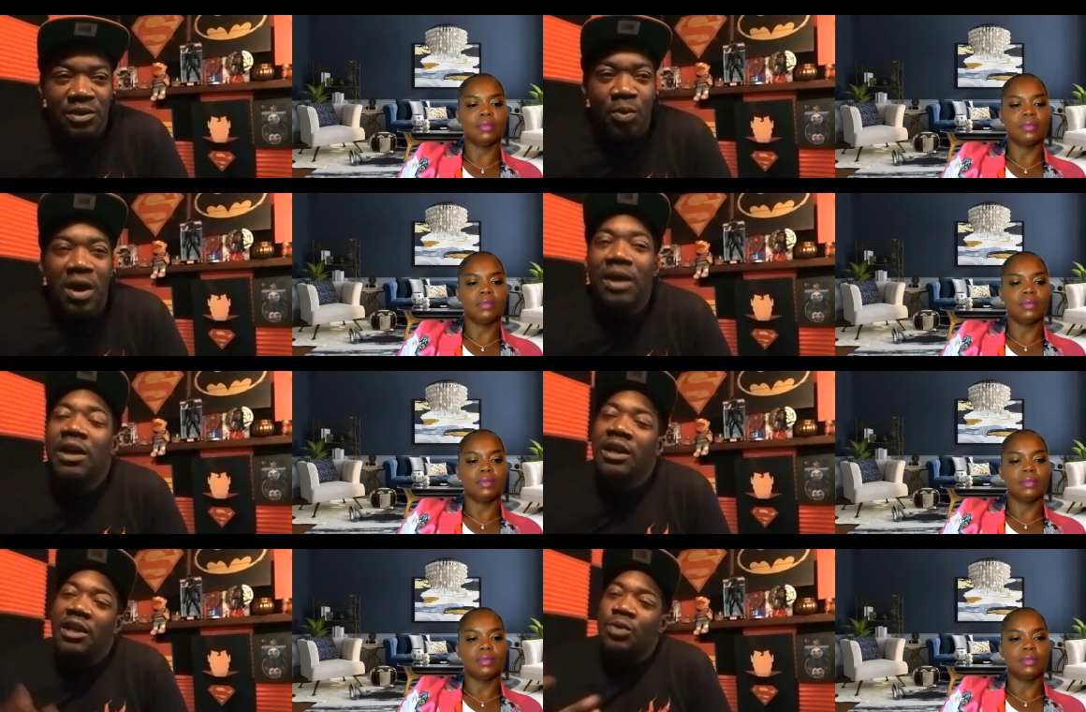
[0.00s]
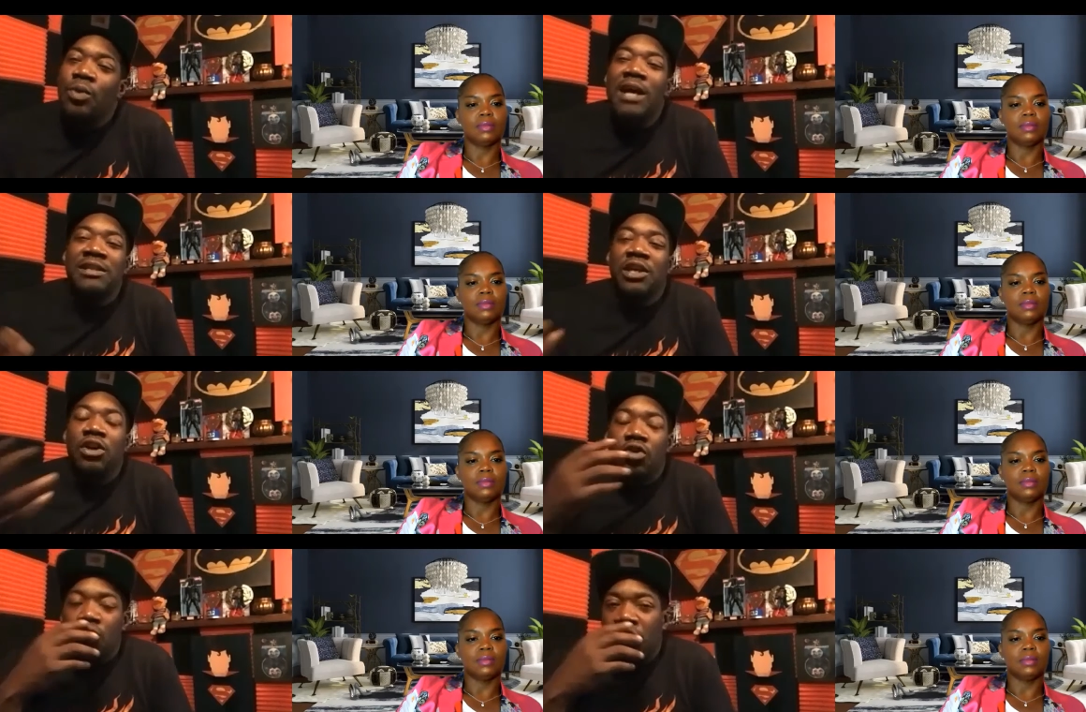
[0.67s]
Speaker 1: why that's why I
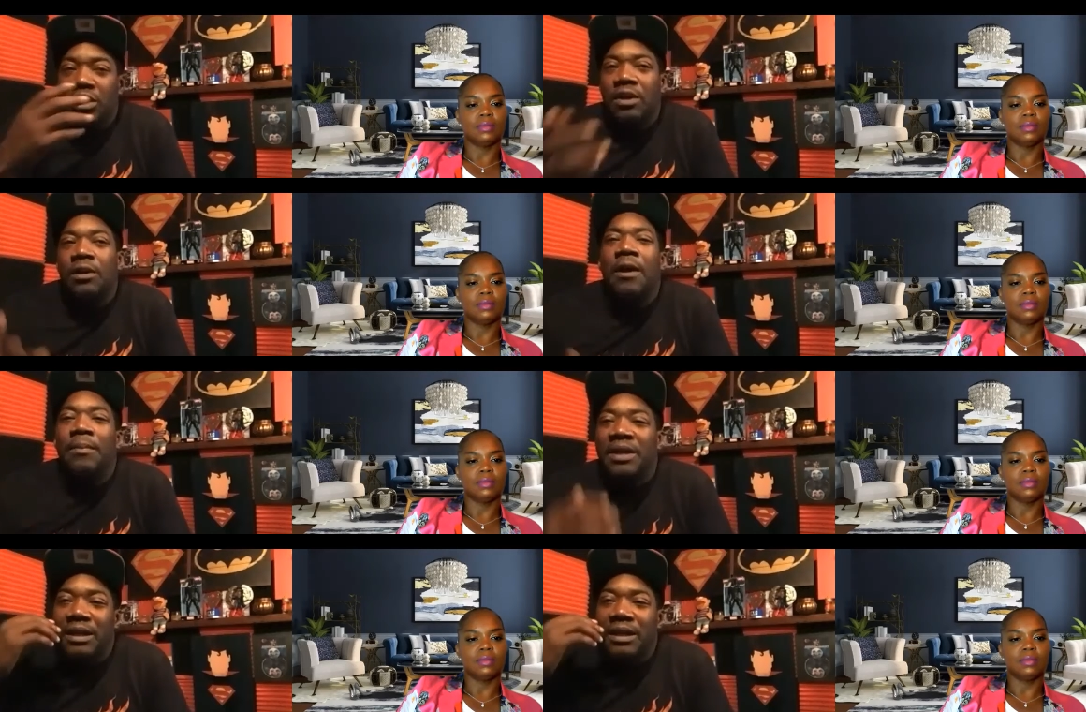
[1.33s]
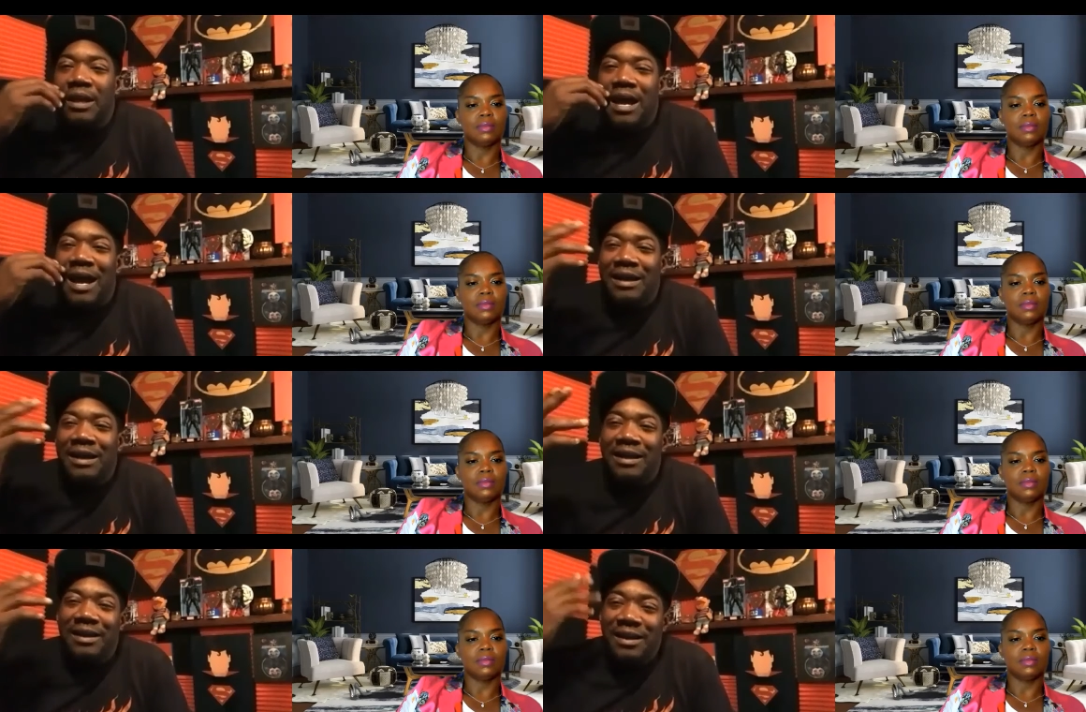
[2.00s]
said earlier. You know what I mean? I,
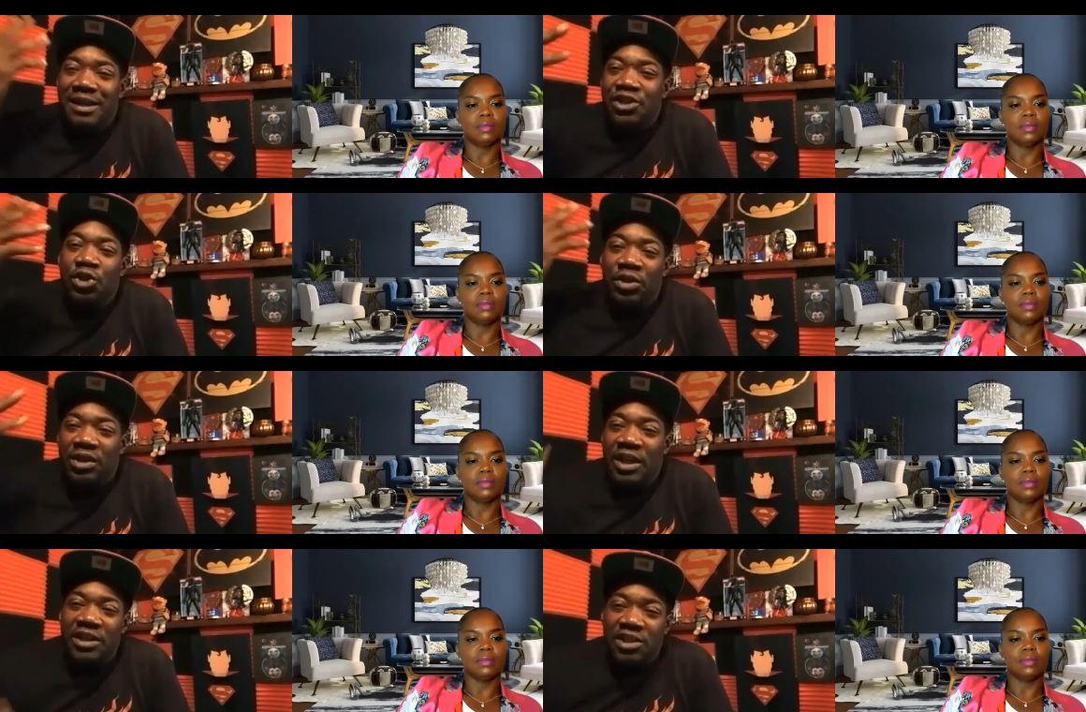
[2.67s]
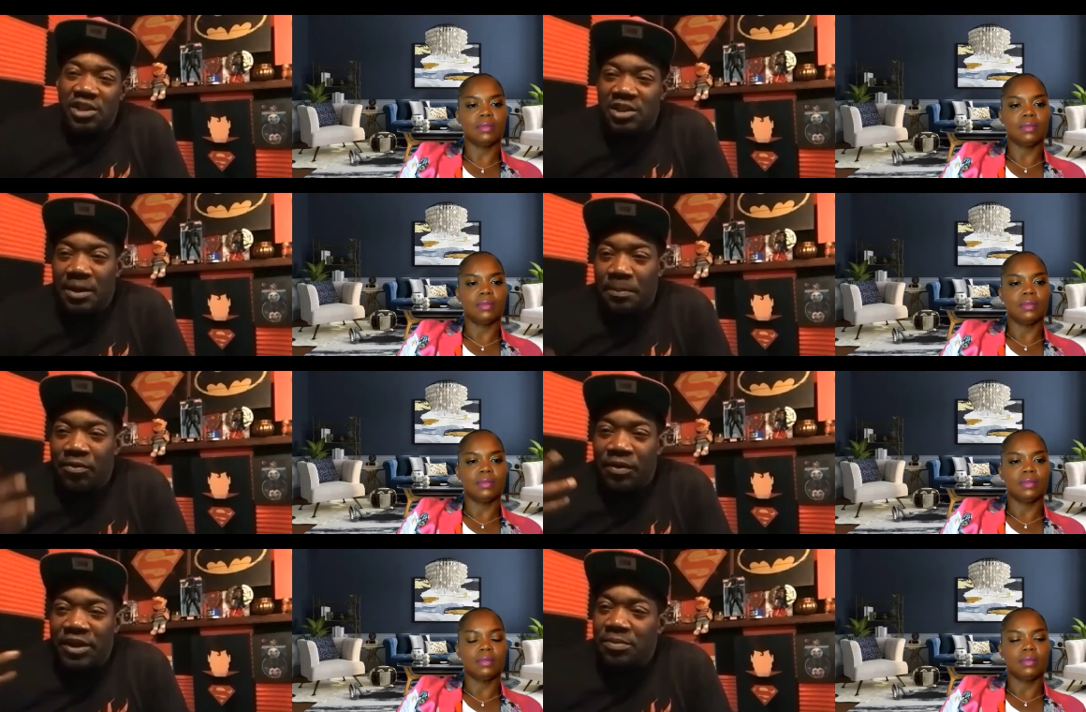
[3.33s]
certain things that
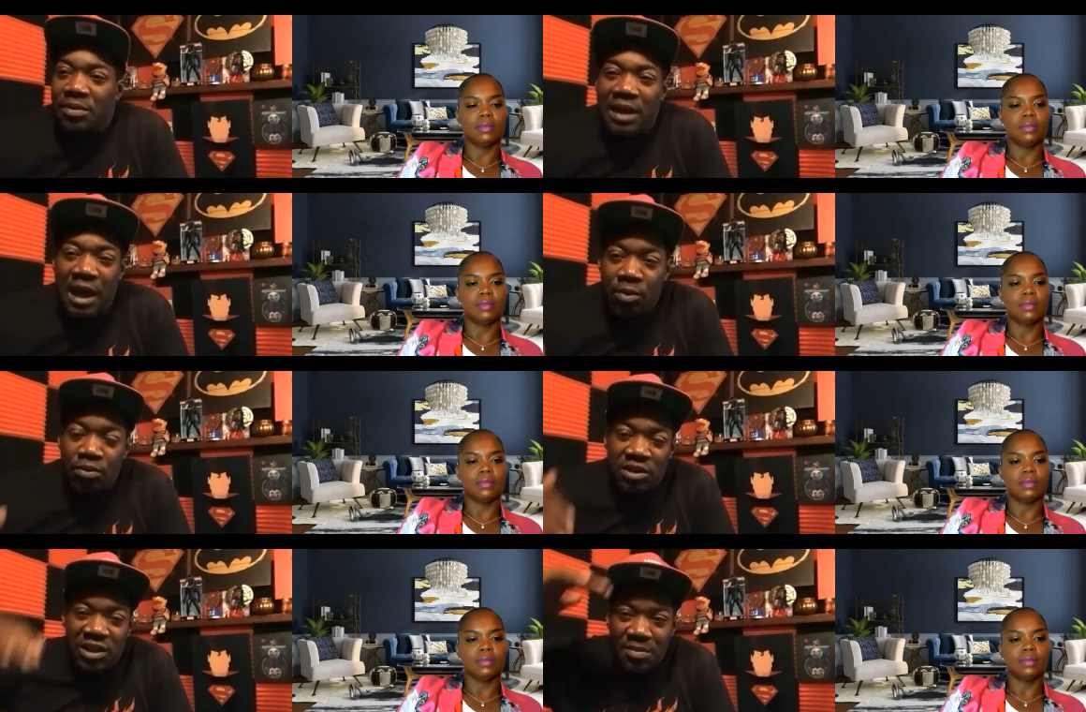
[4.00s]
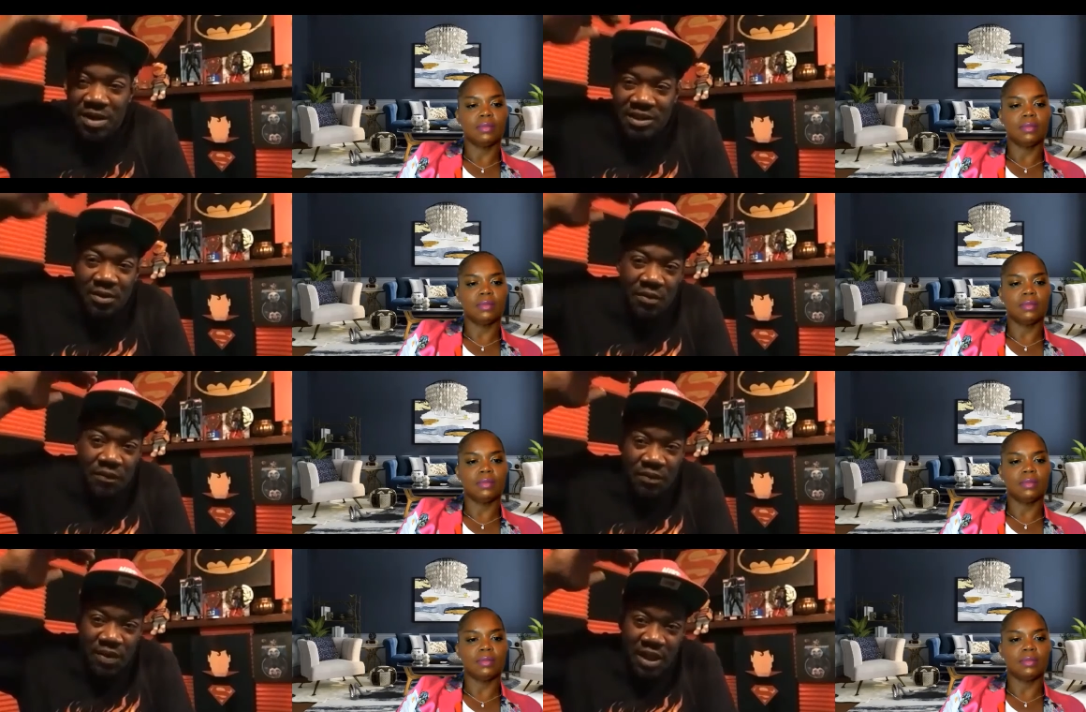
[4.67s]
separates me. I don't see myself
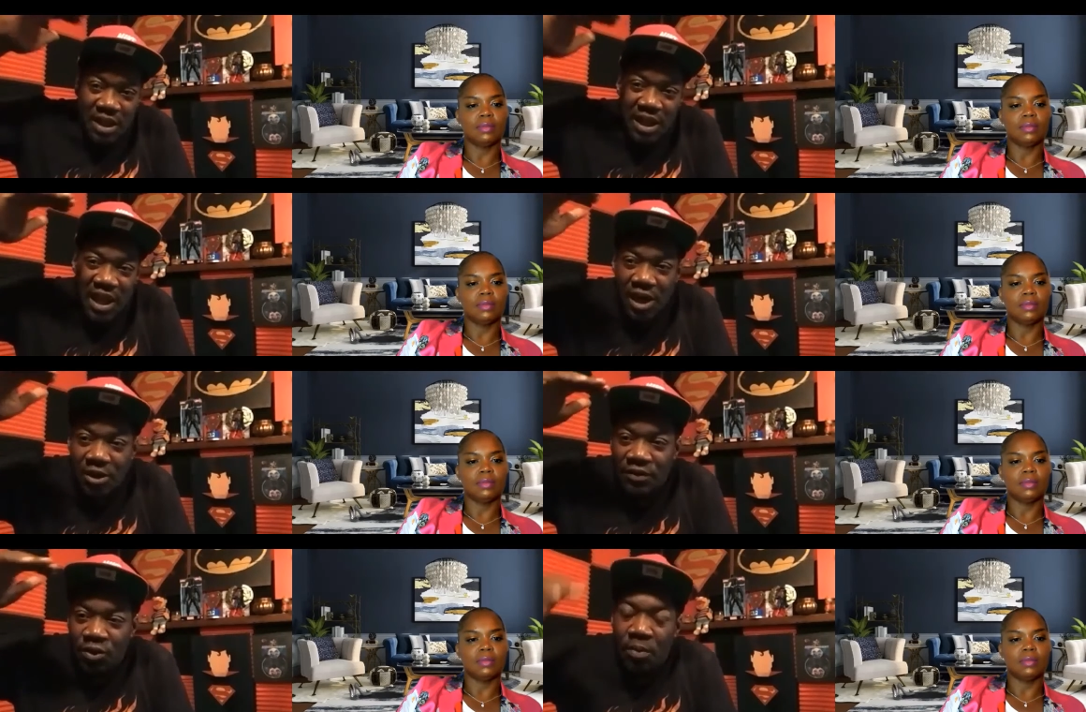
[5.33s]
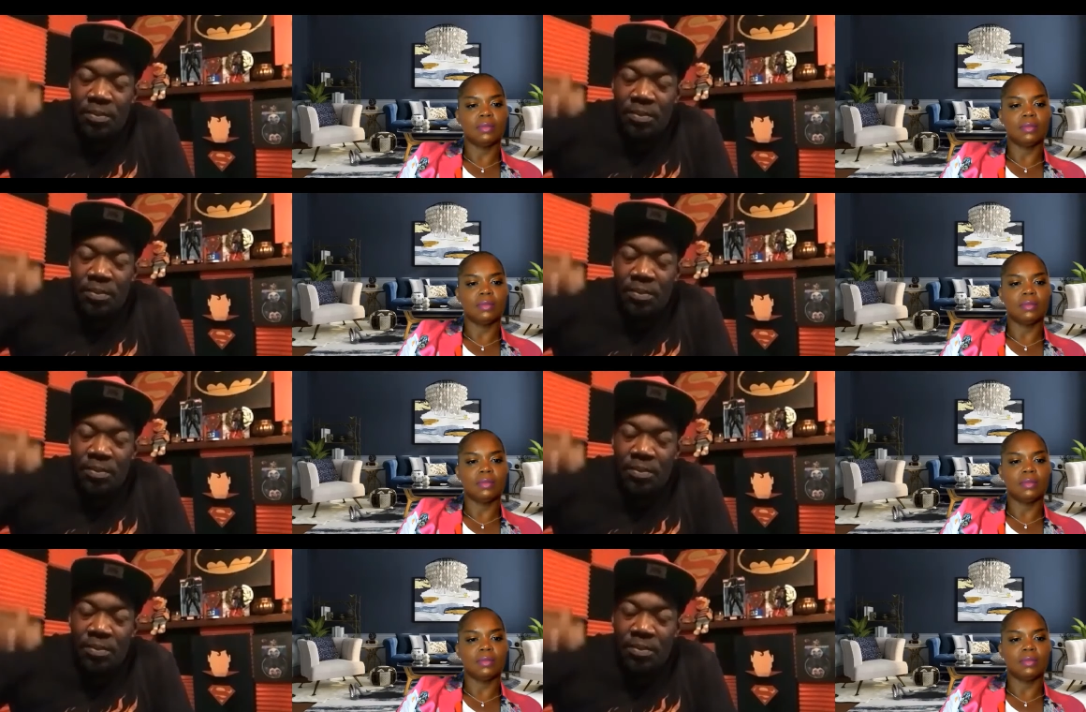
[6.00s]
here, even though